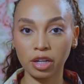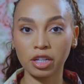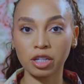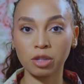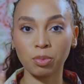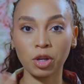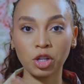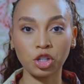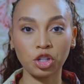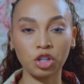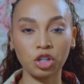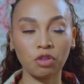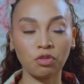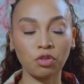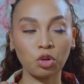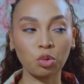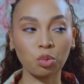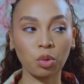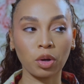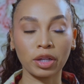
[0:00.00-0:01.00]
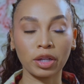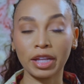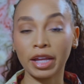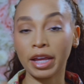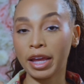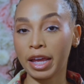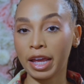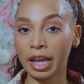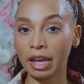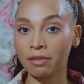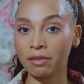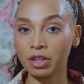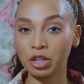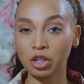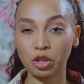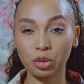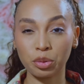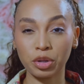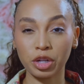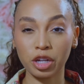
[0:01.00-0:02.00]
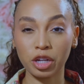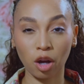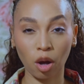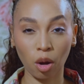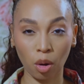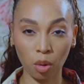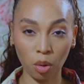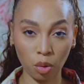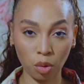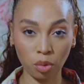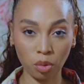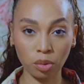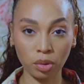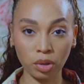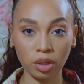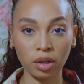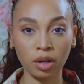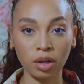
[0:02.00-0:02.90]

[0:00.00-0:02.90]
especially if you want that heavy duty hold.